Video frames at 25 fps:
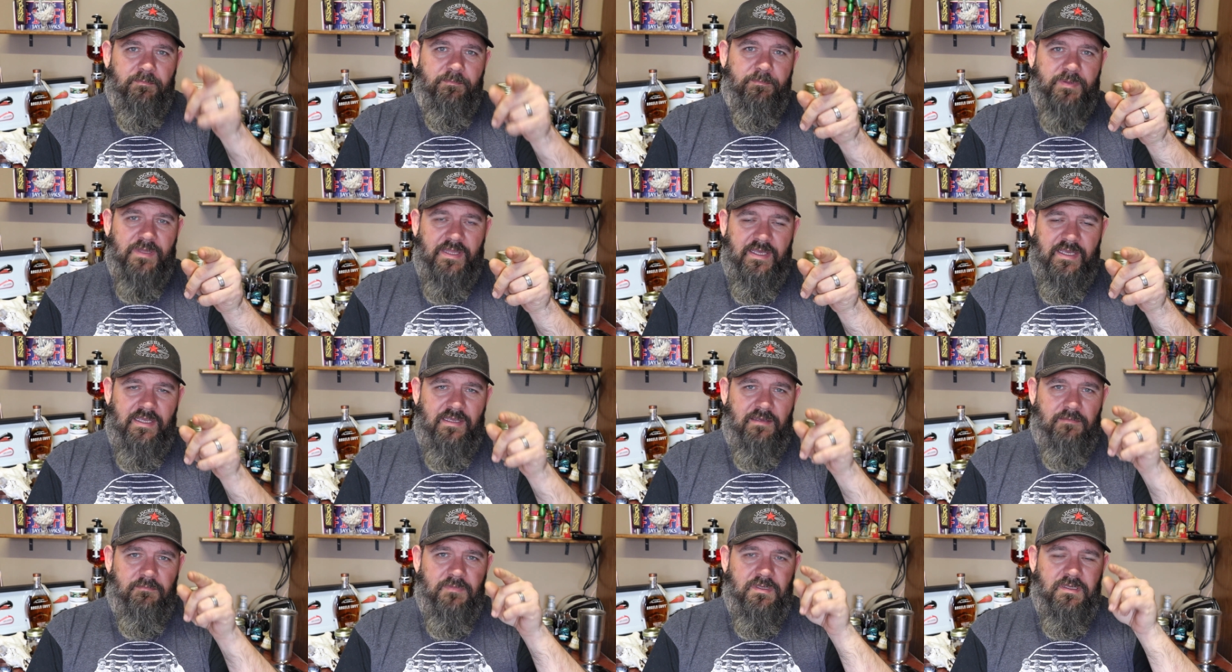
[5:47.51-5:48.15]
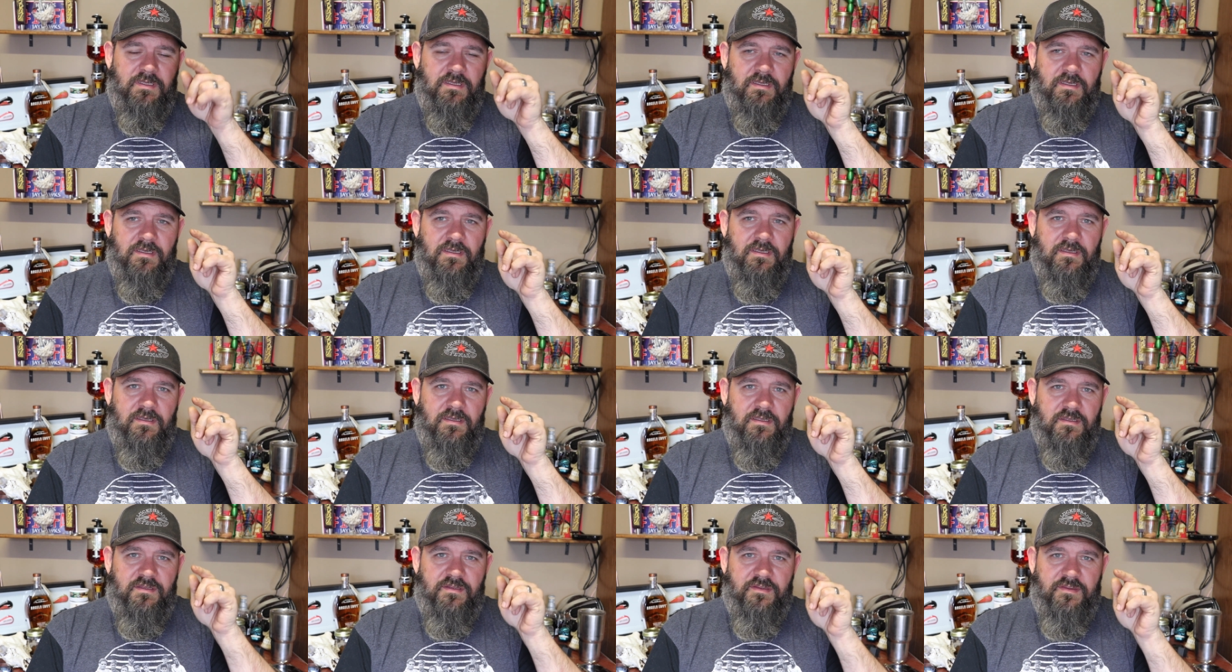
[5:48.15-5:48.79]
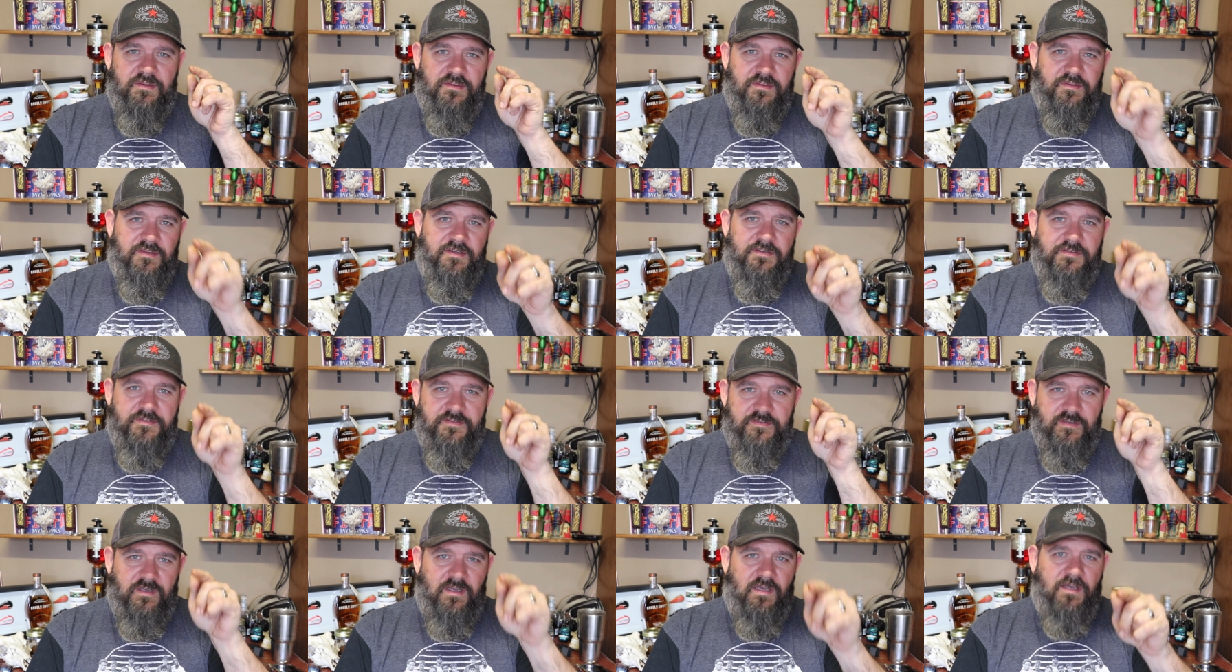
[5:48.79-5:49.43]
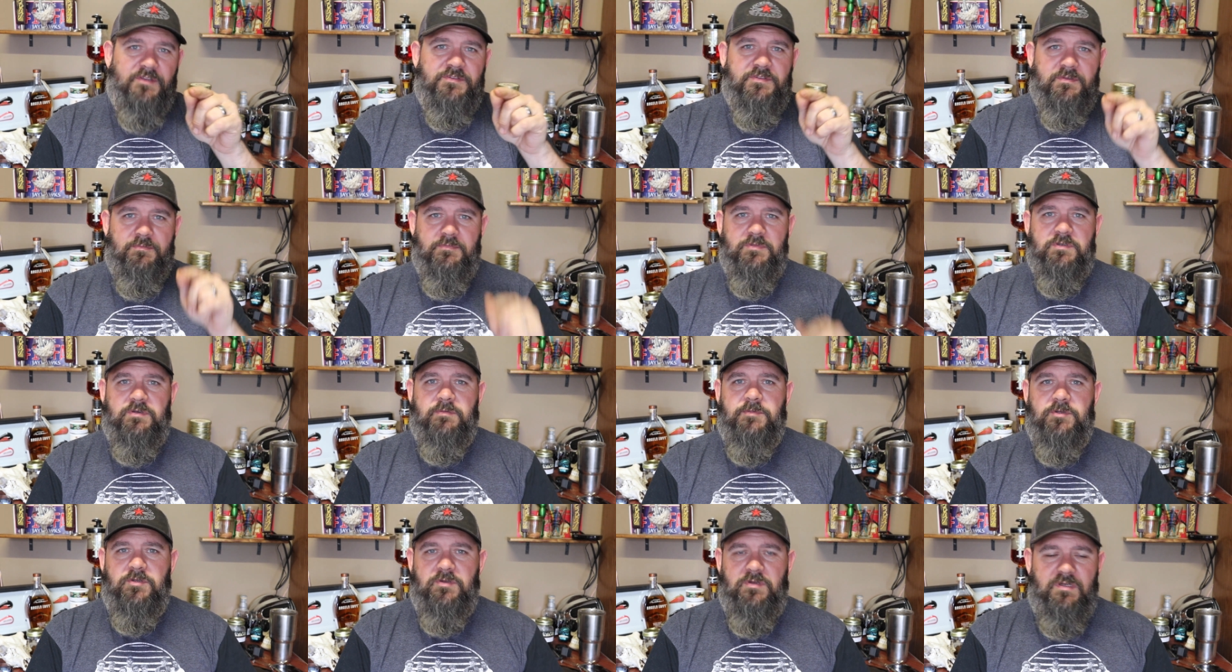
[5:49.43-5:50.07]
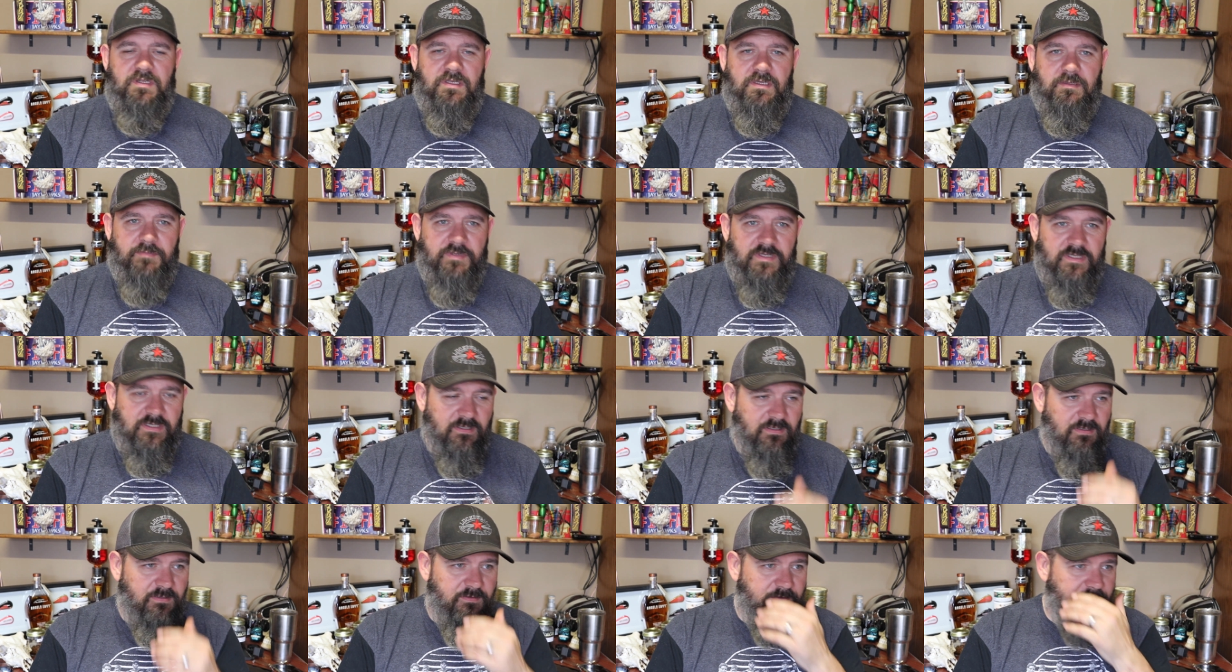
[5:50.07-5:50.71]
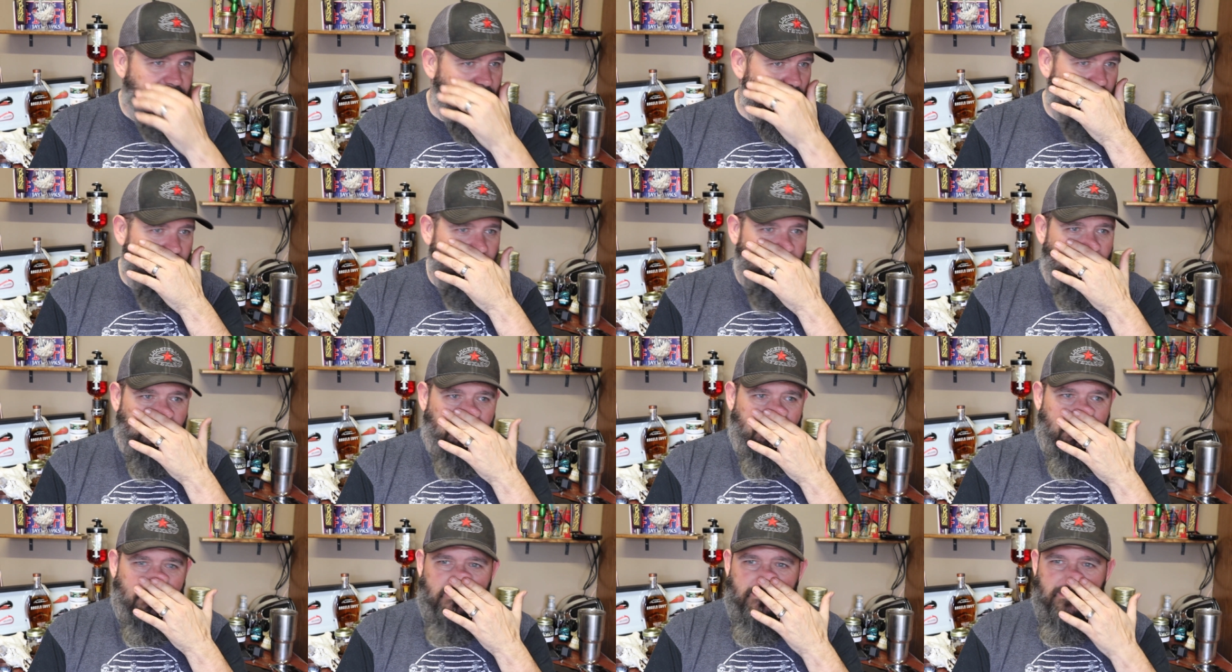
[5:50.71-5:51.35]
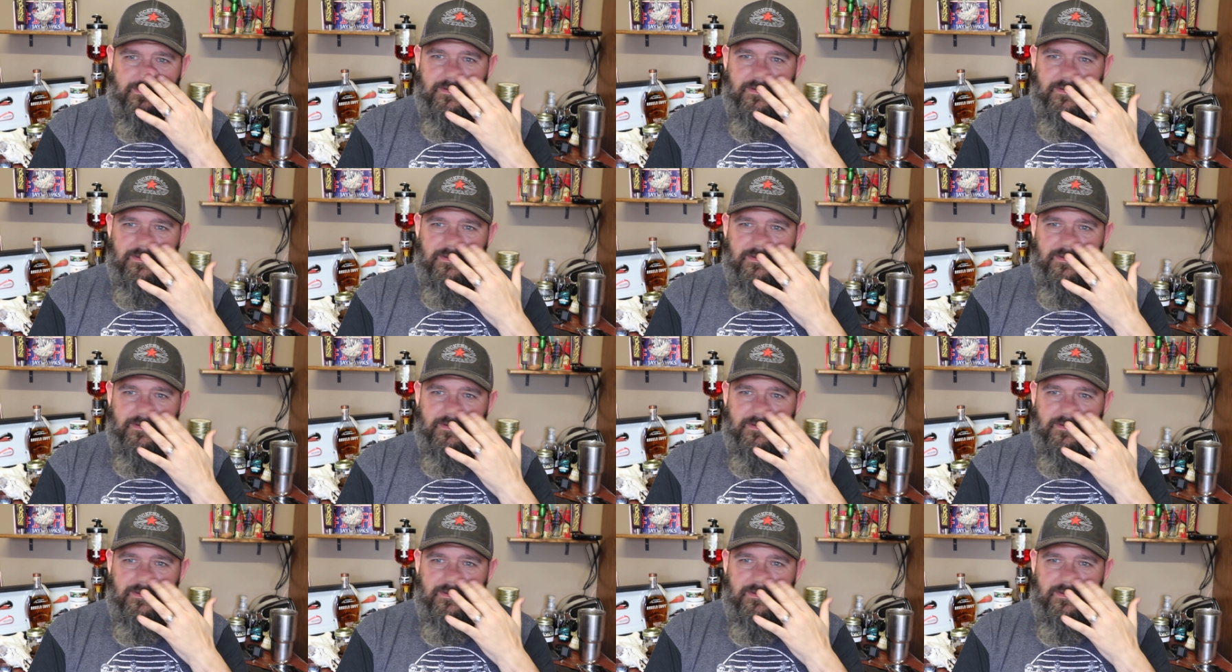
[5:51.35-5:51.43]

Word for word: blame this awesome community because uh,